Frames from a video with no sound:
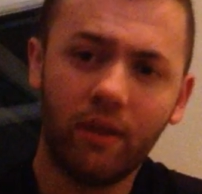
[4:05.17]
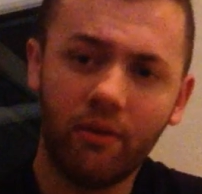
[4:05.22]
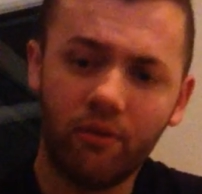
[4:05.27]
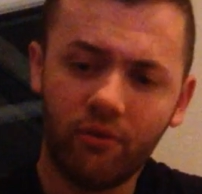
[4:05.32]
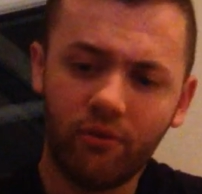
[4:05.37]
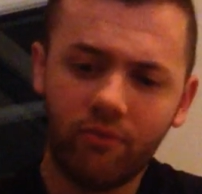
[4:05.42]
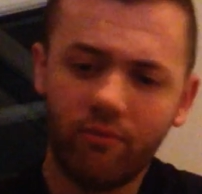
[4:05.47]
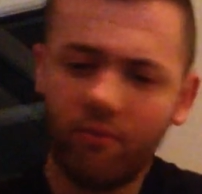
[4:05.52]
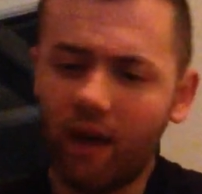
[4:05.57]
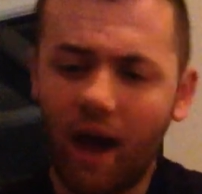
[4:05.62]
He
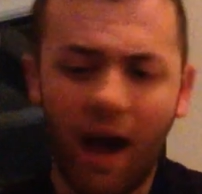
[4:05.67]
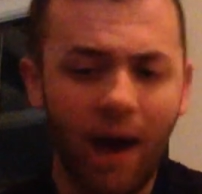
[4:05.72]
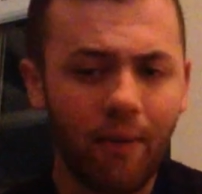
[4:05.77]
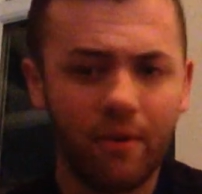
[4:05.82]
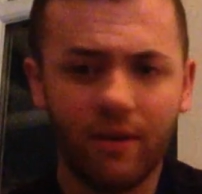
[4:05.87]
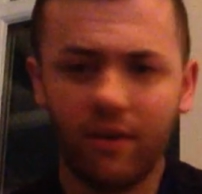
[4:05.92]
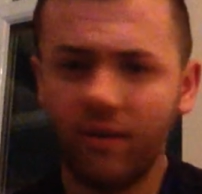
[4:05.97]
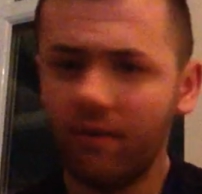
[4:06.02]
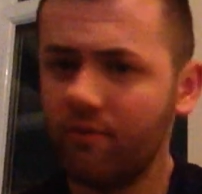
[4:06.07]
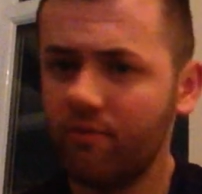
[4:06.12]
was
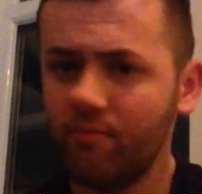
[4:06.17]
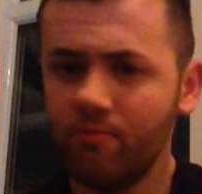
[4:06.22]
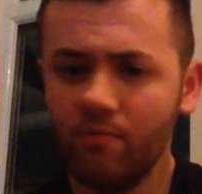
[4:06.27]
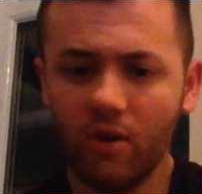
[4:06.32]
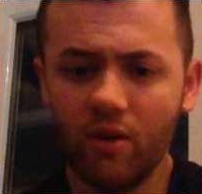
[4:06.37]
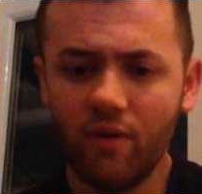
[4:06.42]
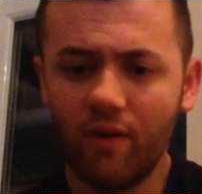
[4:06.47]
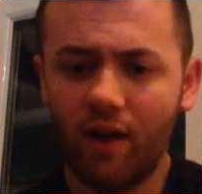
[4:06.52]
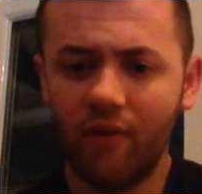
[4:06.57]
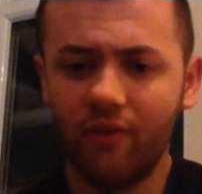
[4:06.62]
happy to
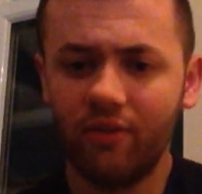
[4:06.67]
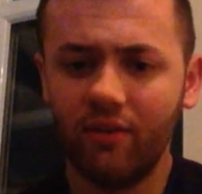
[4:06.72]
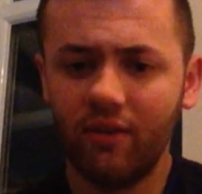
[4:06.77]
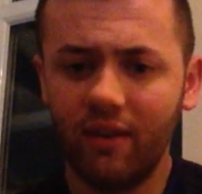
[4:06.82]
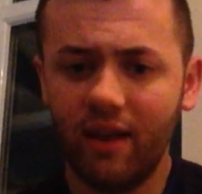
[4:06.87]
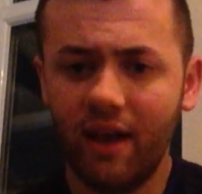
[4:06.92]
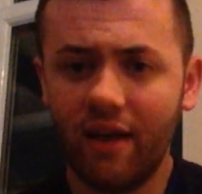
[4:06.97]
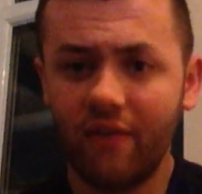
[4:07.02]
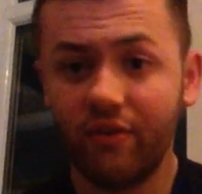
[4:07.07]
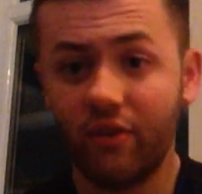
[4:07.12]
move out onto the
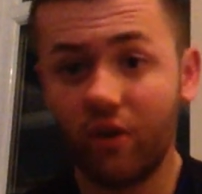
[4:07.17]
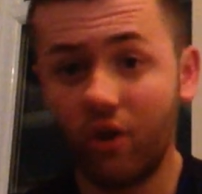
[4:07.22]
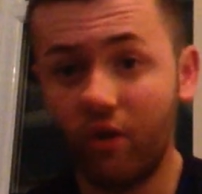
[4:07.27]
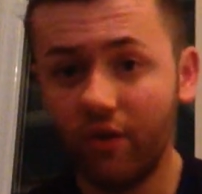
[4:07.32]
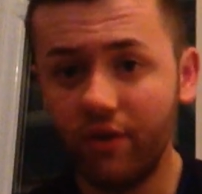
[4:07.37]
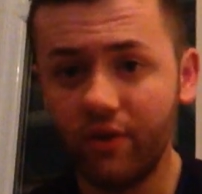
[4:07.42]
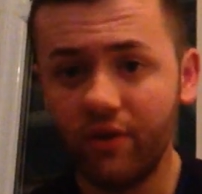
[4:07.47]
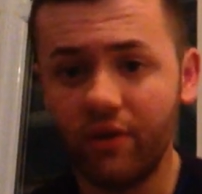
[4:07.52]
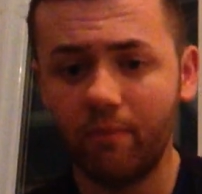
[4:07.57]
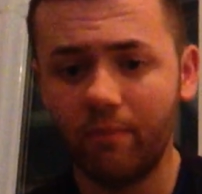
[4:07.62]
left,
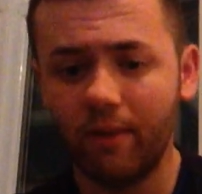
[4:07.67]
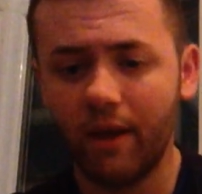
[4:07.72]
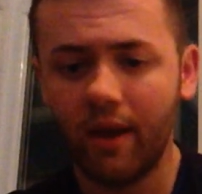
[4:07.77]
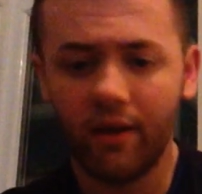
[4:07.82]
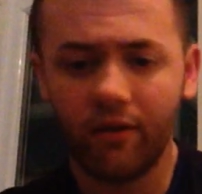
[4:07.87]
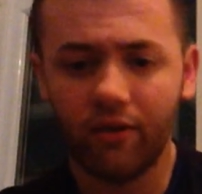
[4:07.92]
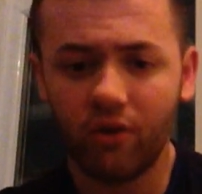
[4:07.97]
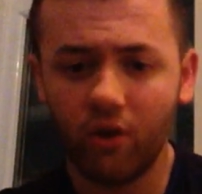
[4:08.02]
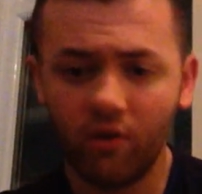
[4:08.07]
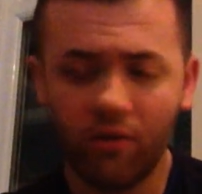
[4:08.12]
cover Tom
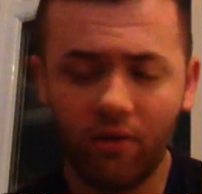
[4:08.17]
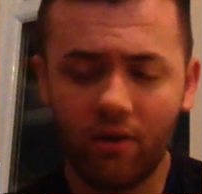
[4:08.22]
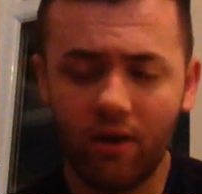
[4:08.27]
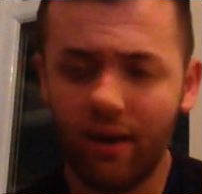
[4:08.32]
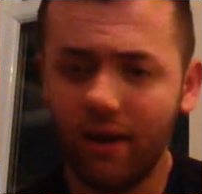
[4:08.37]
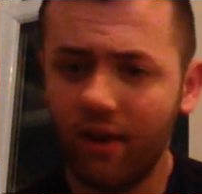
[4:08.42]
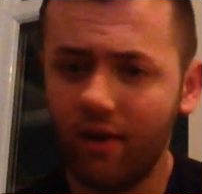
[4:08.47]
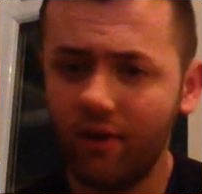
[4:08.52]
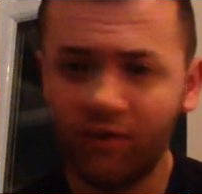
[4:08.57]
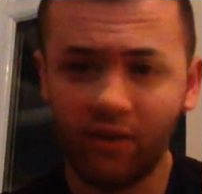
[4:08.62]
Pearce, cover
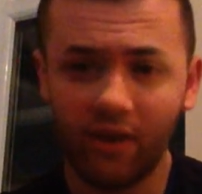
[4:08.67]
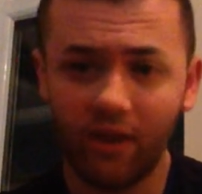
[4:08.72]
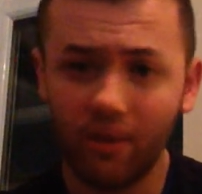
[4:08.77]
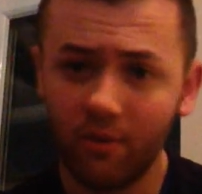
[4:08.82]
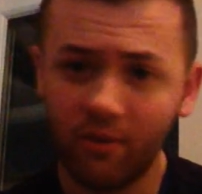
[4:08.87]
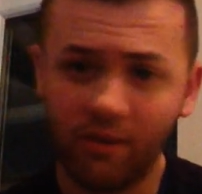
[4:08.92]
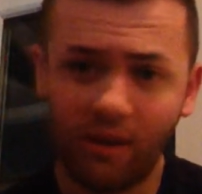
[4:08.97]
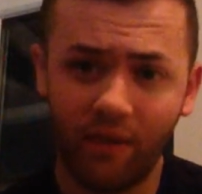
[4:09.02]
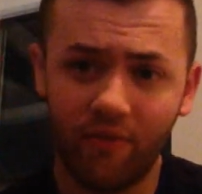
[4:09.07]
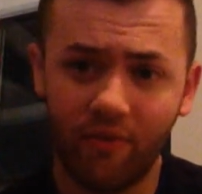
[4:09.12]
Alioski,
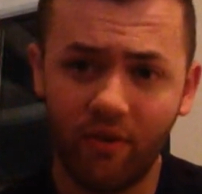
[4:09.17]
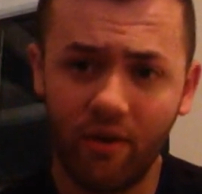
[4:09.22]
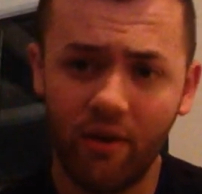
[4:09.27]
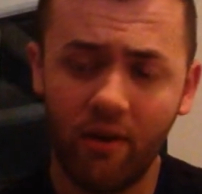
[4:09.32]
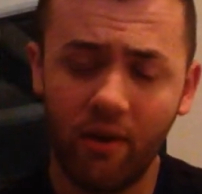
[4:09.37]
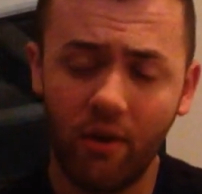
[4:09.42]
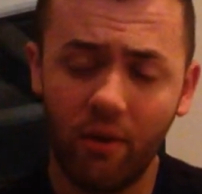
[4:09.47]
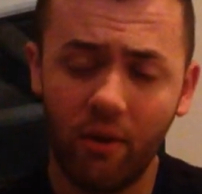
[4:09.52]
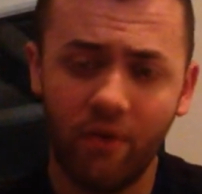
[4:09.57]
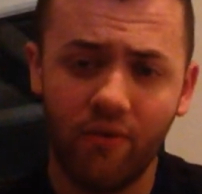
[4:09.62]

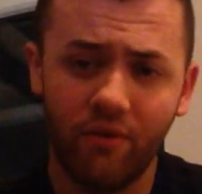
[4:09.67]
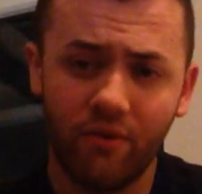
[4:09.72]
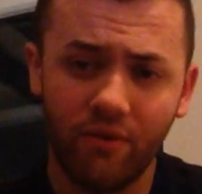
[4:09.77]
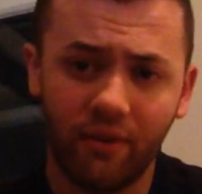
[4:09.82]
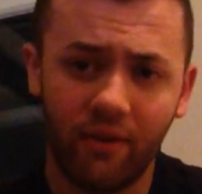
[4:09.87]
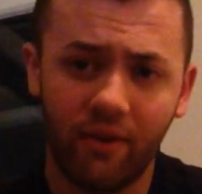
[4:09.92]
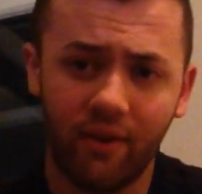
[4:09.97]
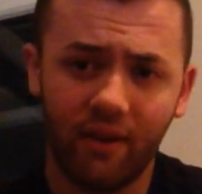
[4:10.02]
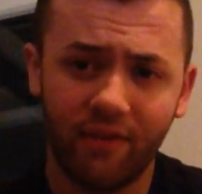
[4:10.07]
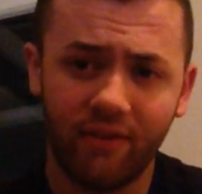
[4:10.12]
whoever was
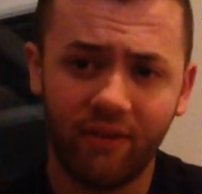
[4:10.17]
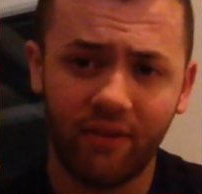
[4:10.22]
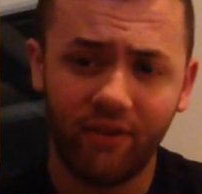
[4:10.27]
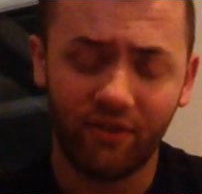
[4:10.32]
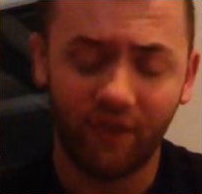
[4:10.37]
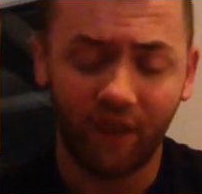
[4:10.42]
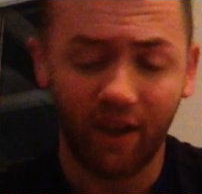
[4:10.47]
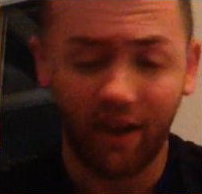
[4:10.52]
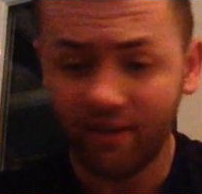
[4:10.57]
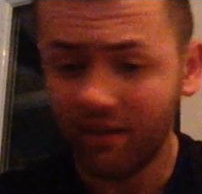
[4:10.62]
on that left-hand
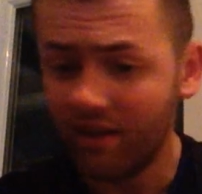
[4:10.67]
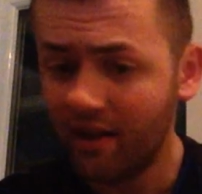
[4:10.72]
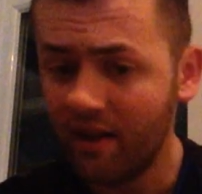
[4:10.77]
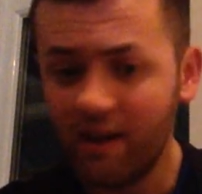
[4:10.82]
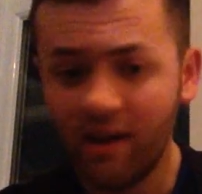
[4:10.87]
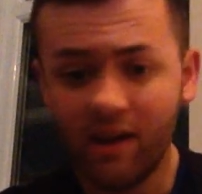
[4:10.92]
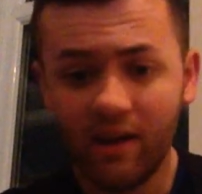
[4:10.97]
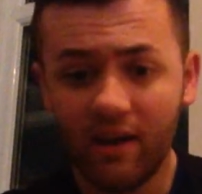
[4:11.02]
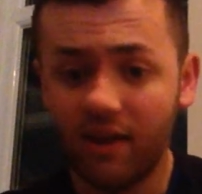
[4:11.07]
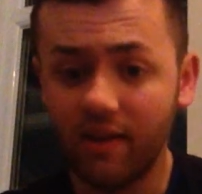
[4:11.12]
side,
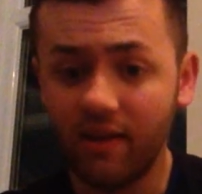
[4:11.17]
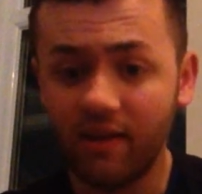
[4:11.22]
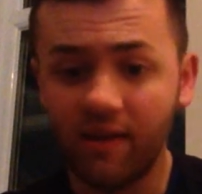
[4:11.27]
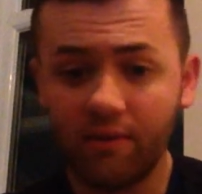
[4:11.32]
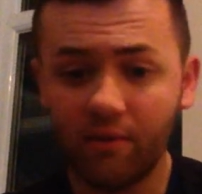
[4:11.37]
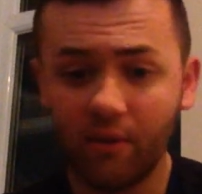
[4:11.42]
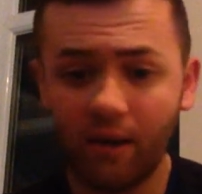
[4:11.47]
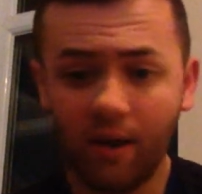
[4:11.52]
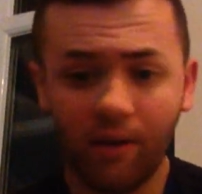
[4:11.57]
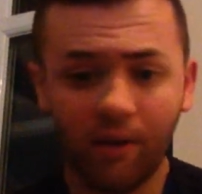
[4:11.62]
and he
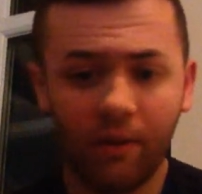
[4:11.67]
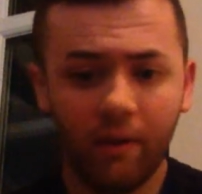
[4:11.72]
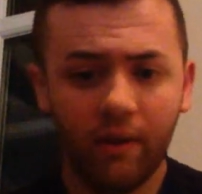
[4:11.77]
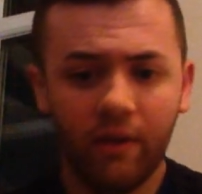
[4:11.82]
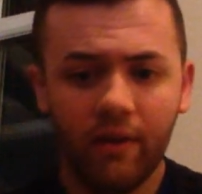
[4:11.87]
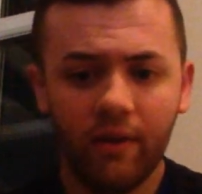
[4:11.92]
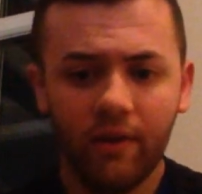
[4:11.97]
did well.